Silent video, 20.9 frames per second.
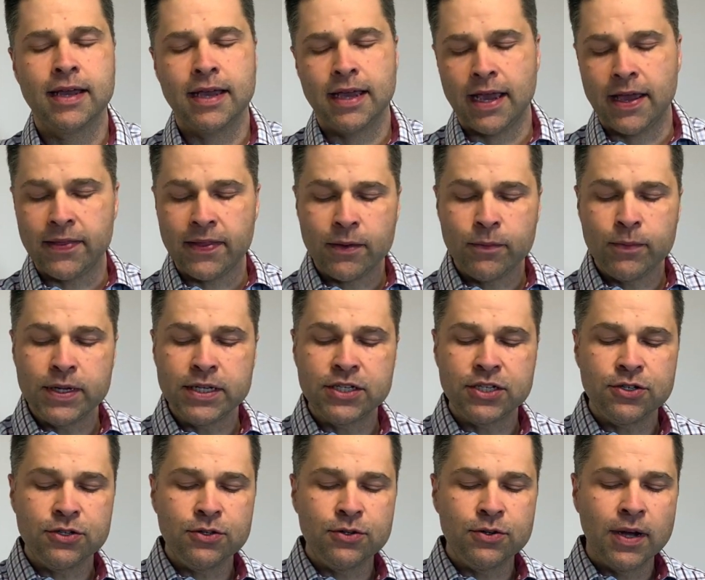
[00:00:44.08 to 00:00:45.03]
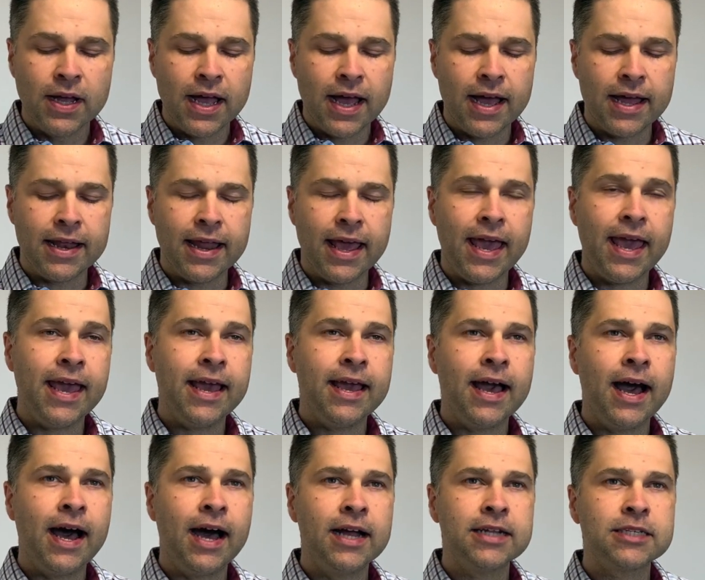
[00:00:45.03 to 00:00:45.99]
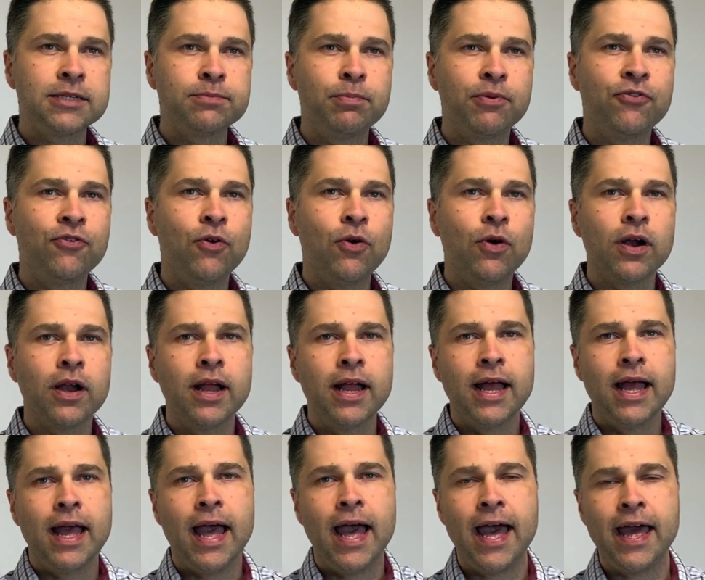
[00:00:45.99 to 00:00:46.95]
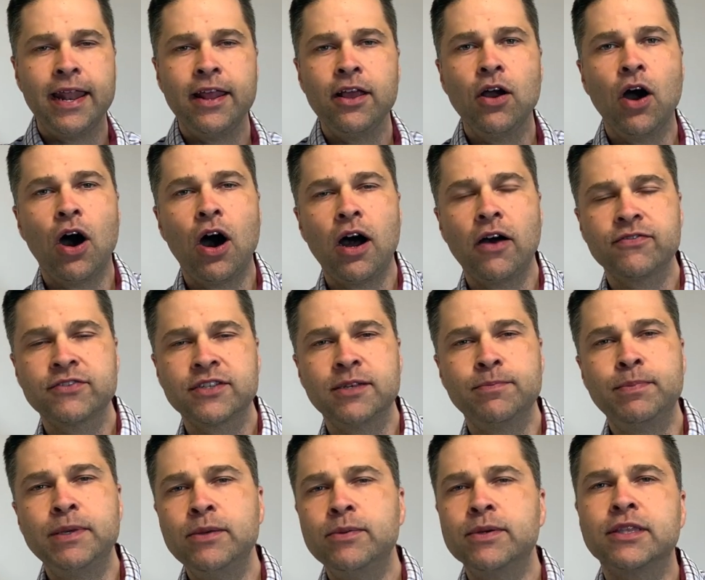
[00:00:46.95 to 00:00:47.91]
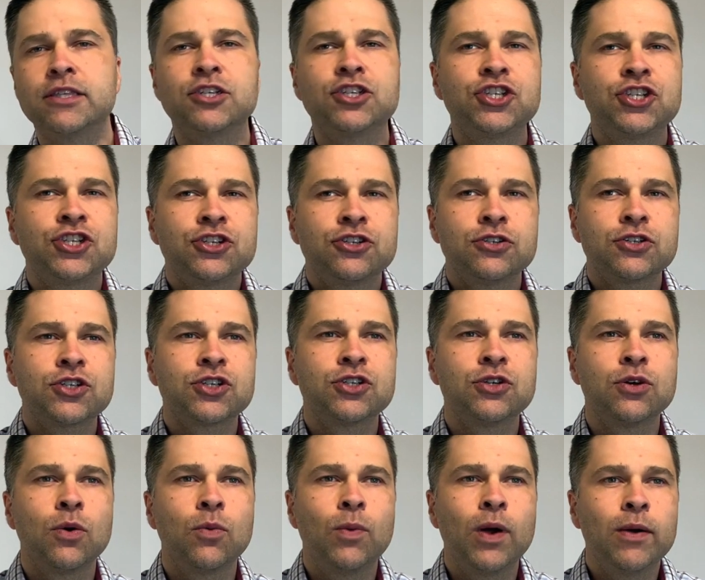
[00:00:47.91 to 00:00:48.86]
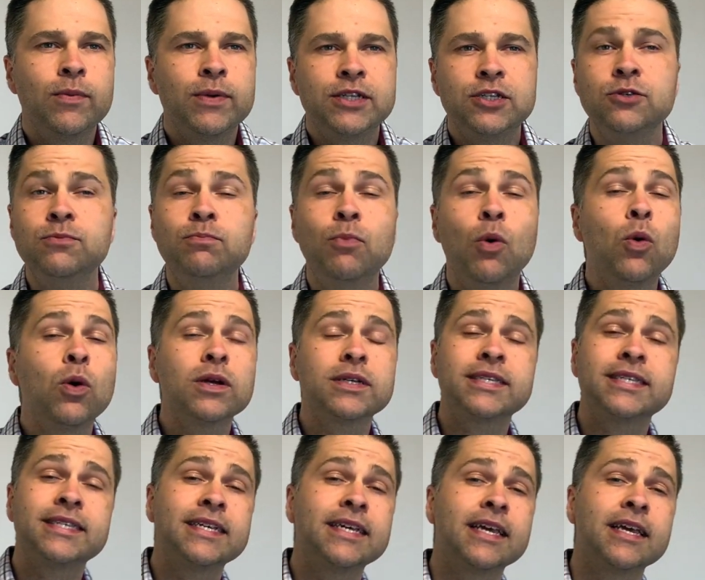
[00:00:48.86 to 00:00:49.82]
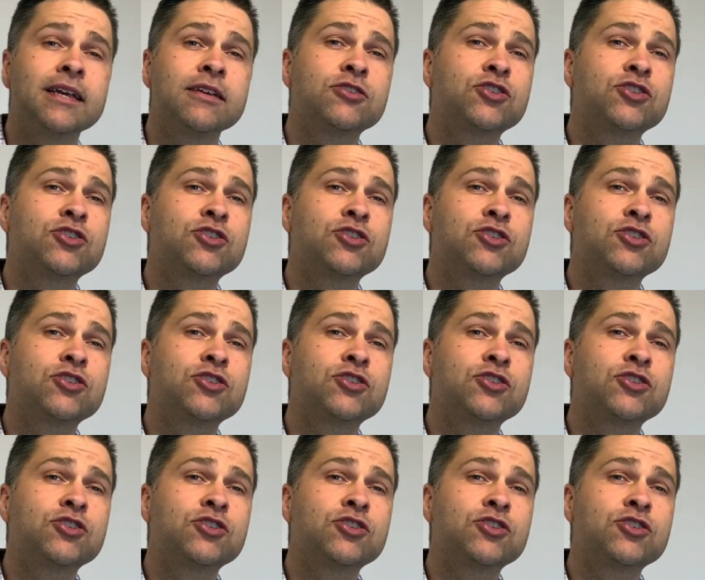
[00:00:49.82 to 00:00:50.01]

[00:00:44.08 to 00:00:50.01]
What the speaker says: And then we do an egg hunt before heading off to be with the church where we do more singing,